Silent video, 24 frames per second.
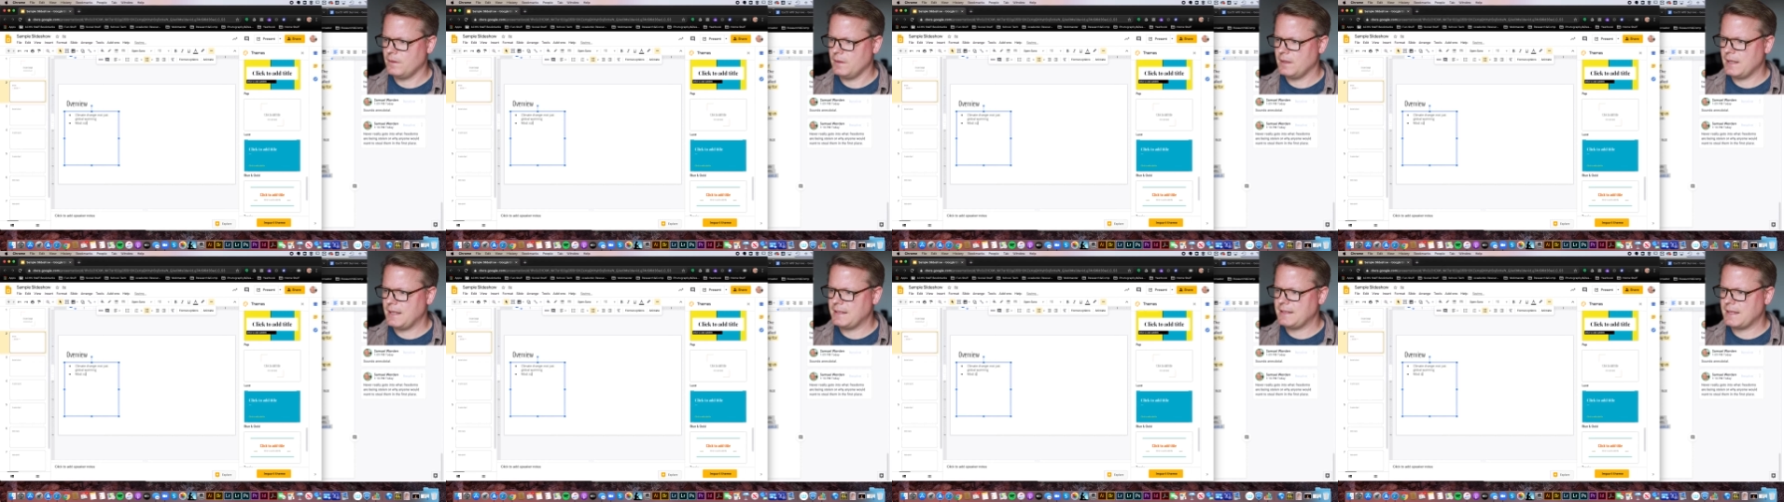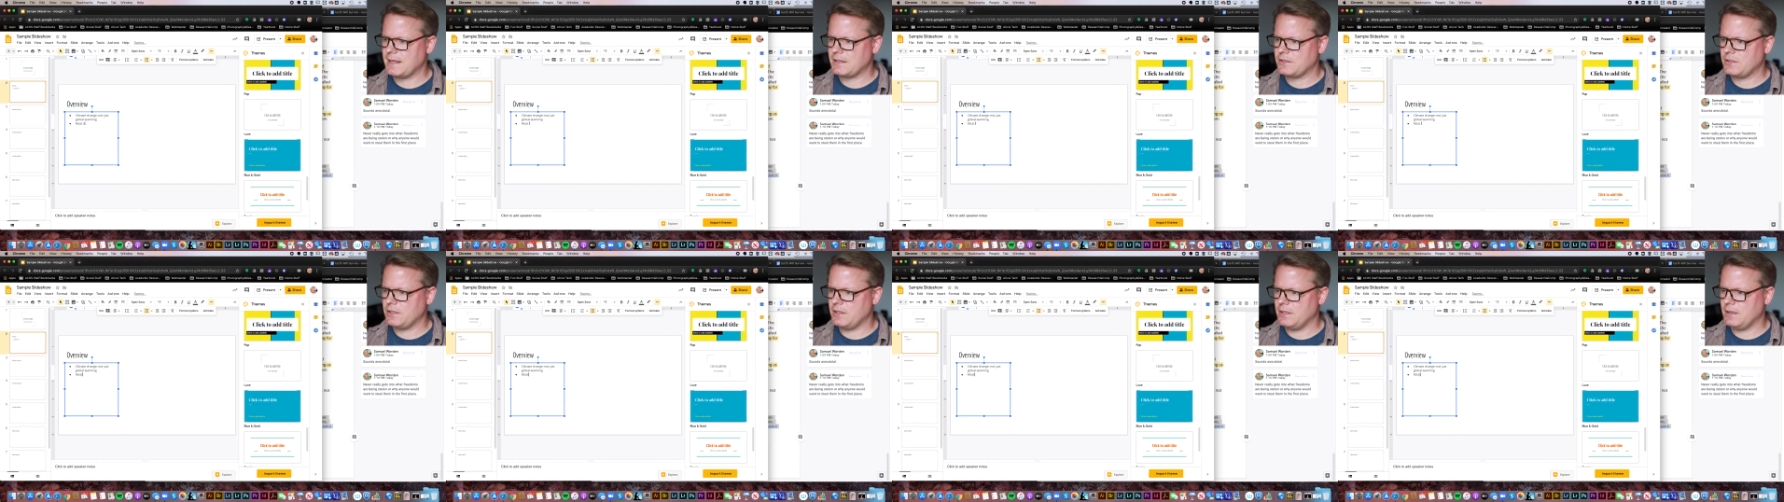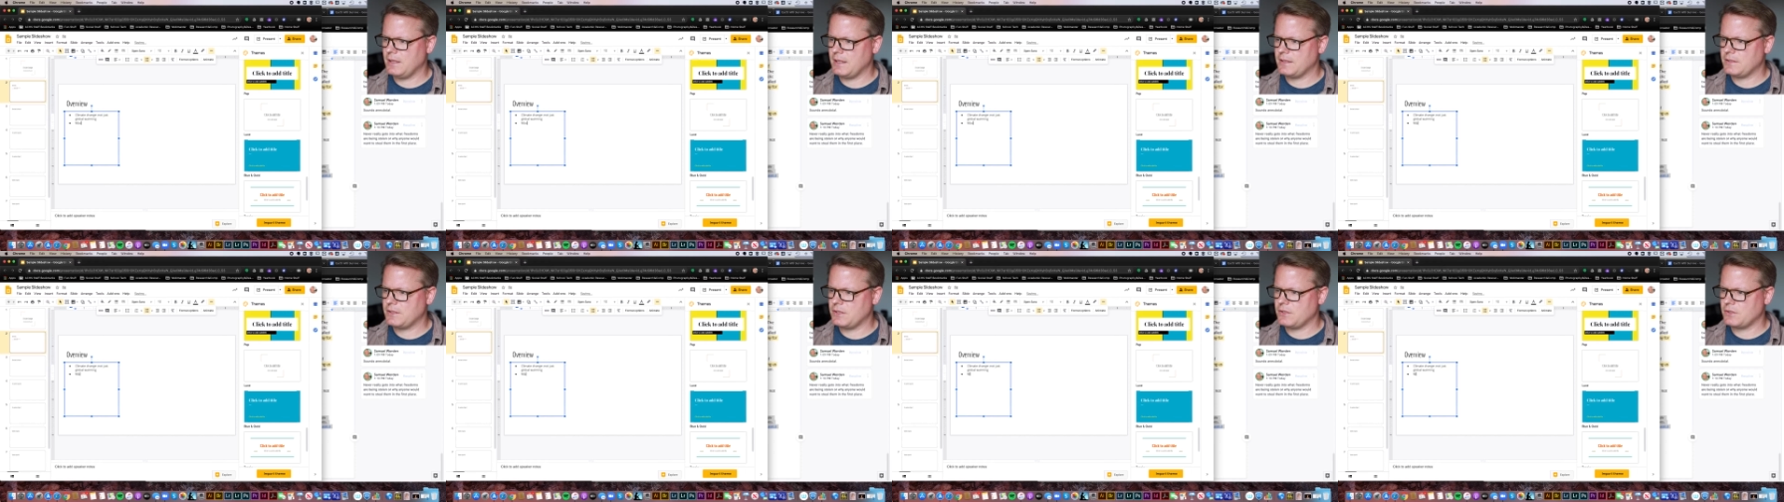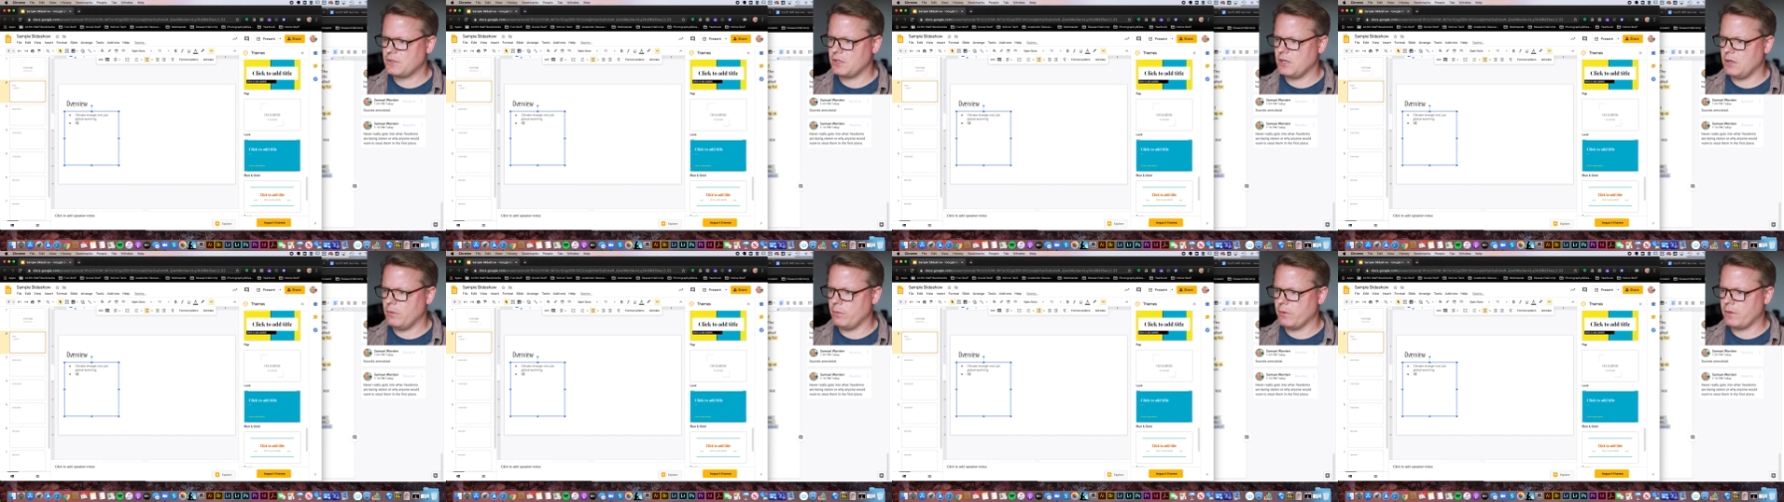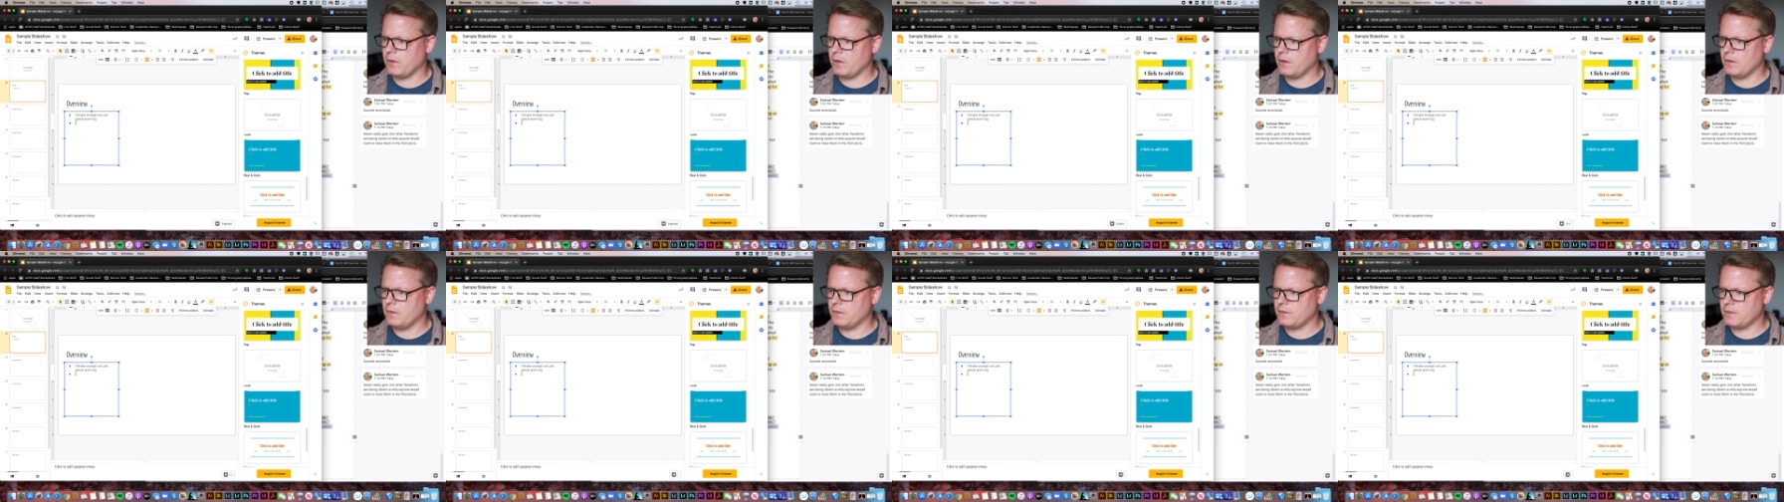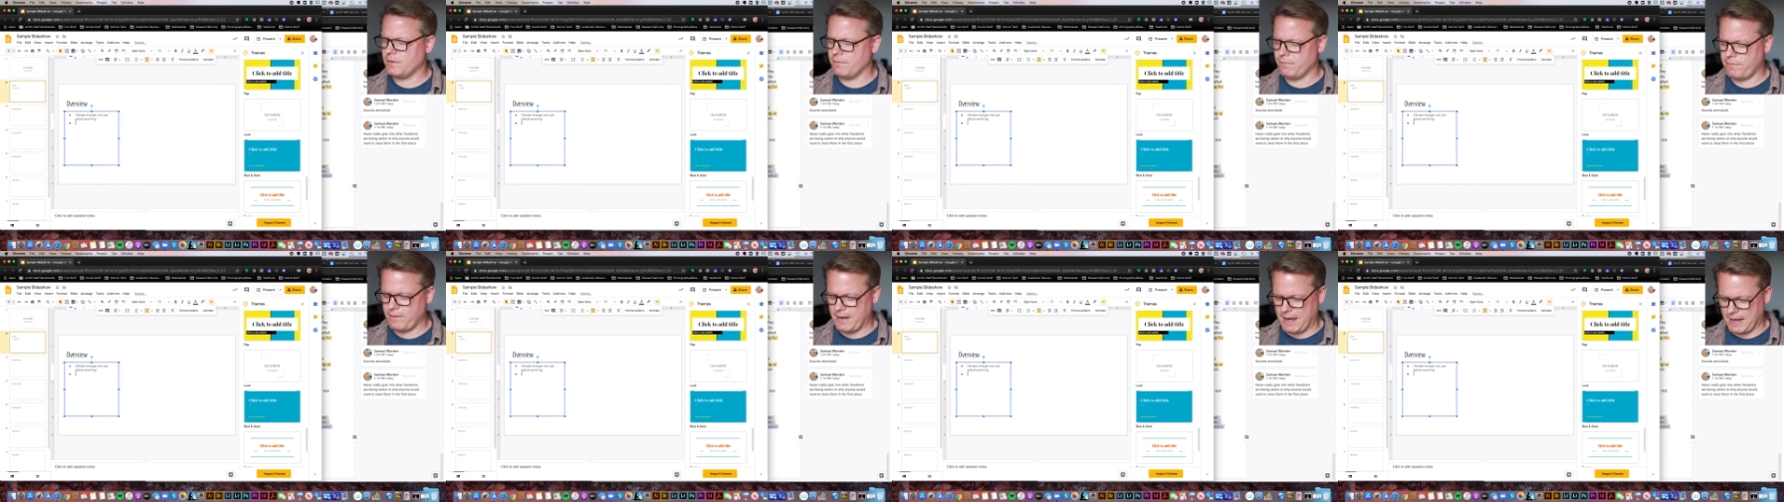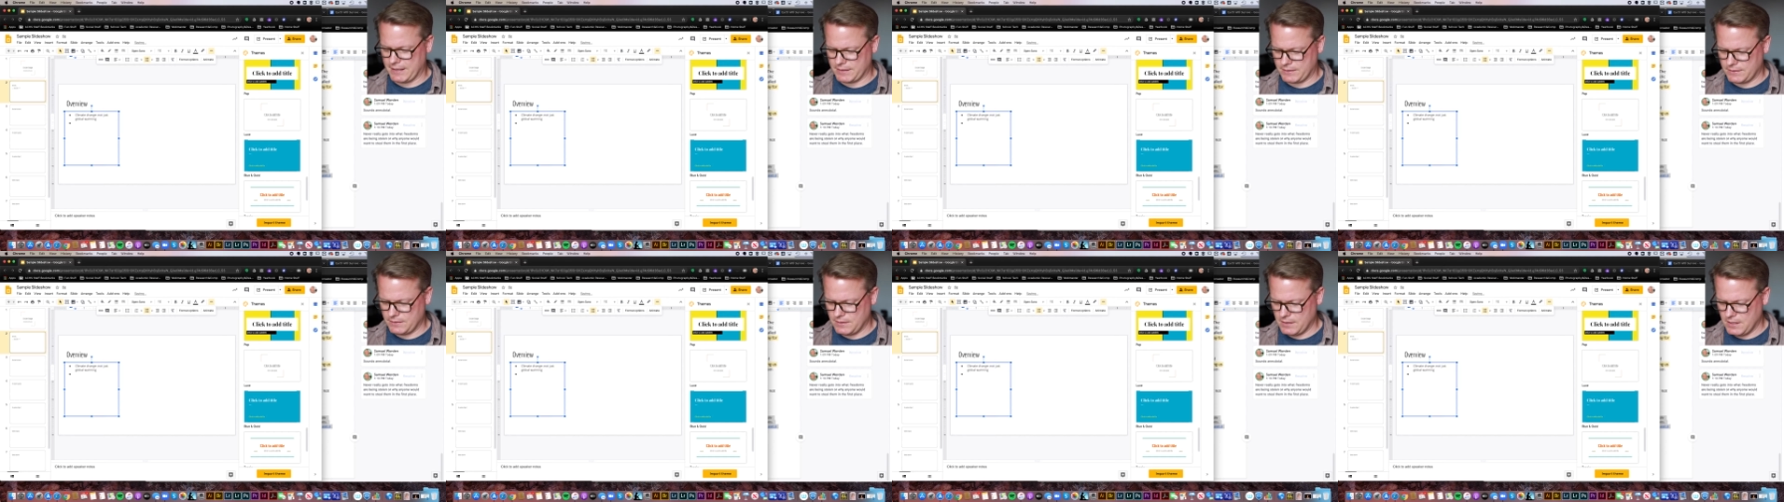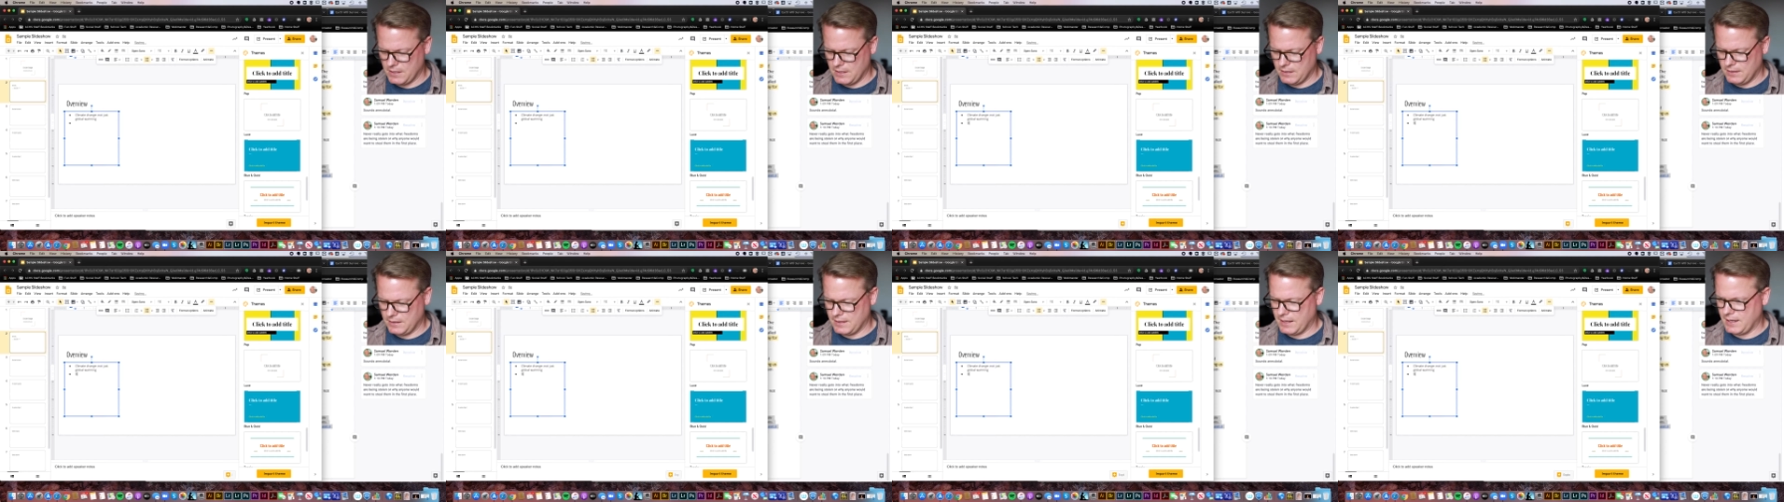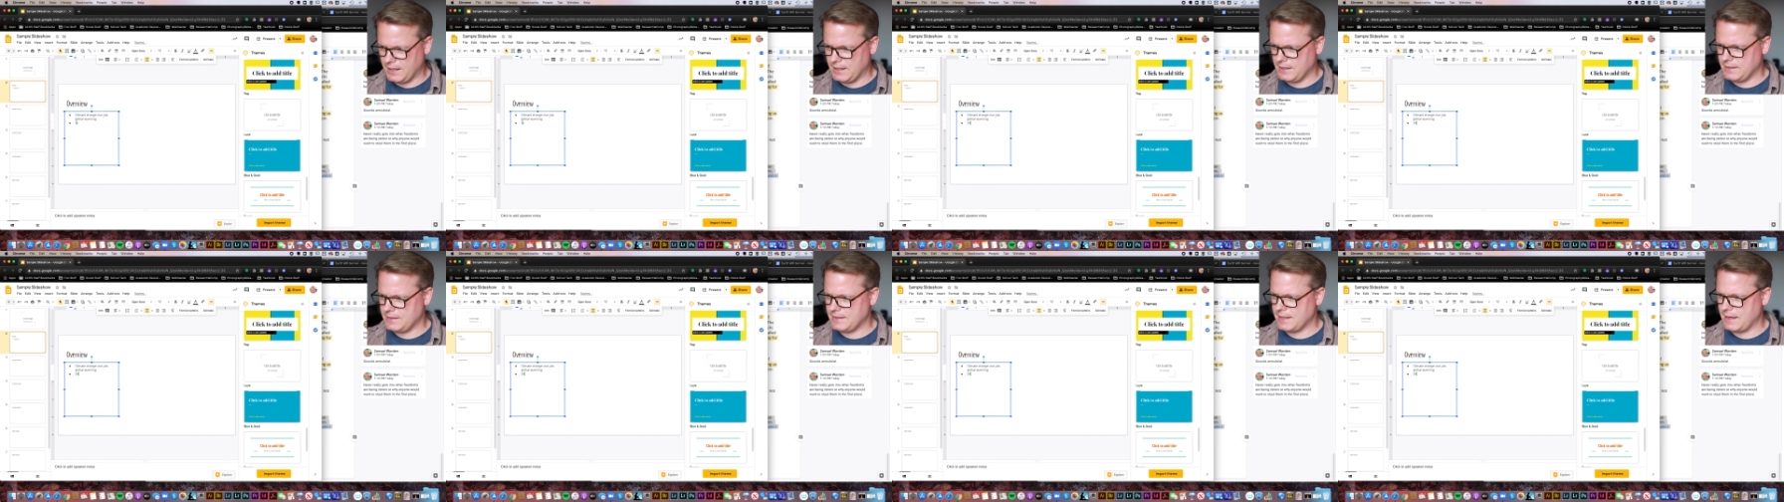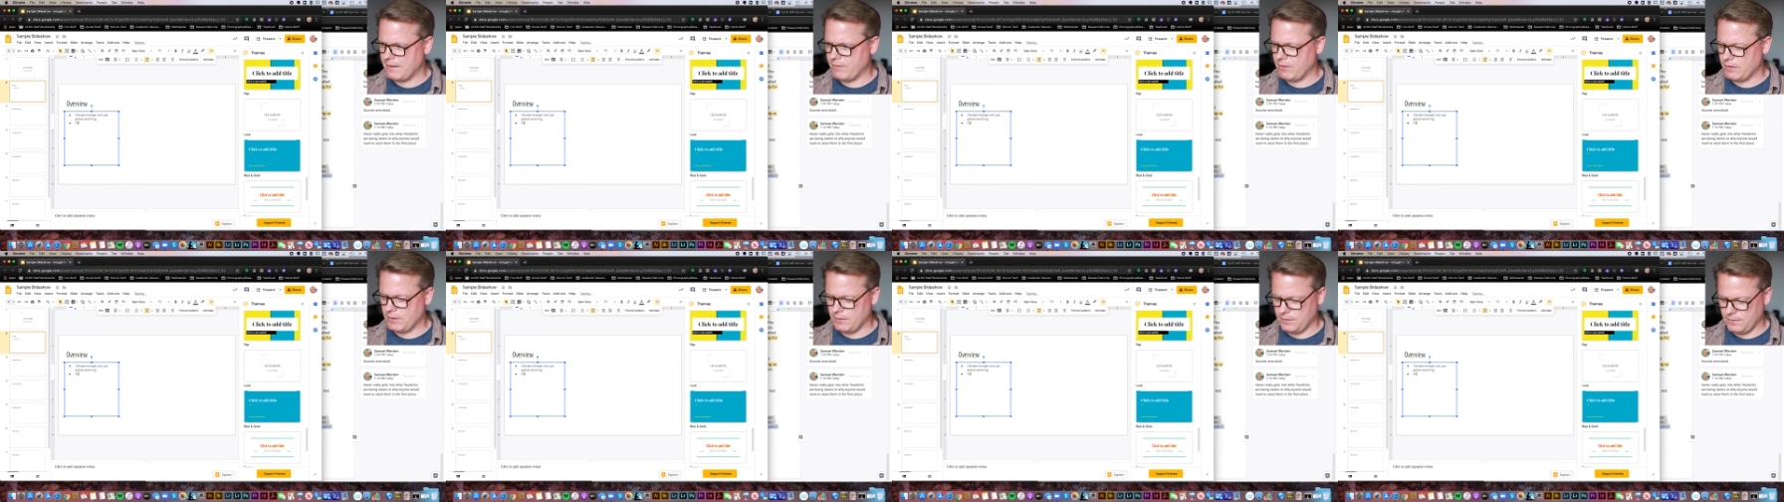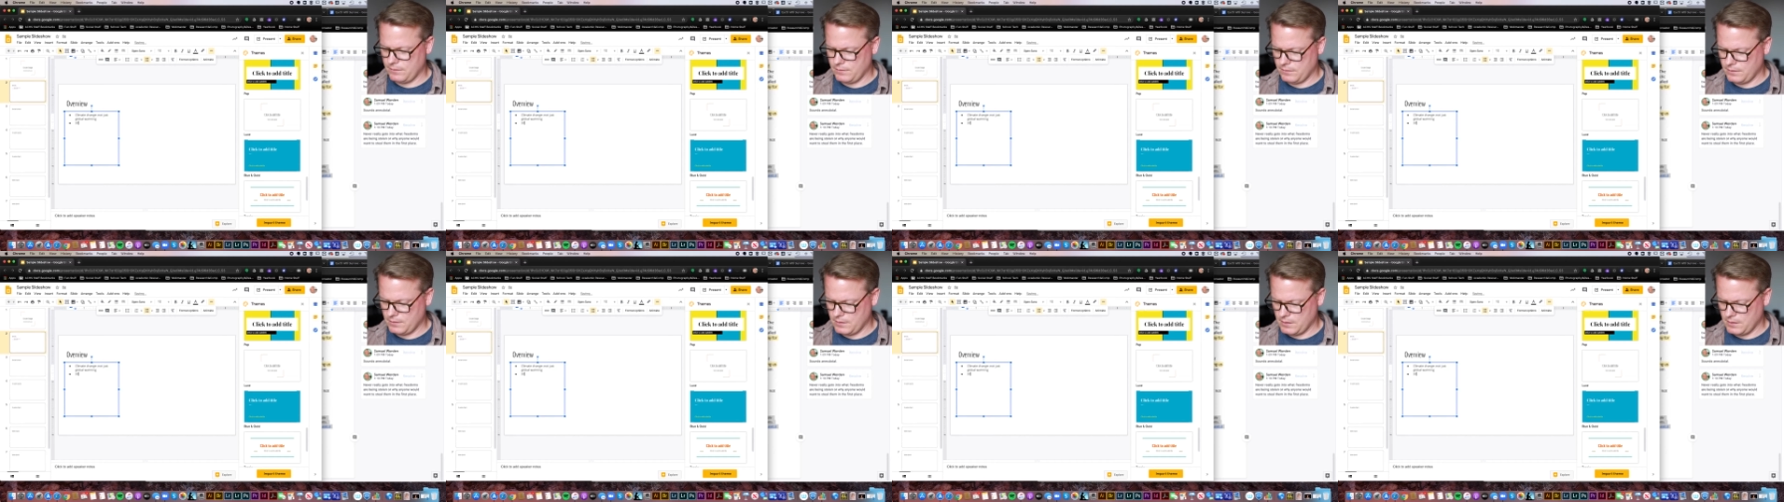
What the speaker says: let's just go with some facts. 97%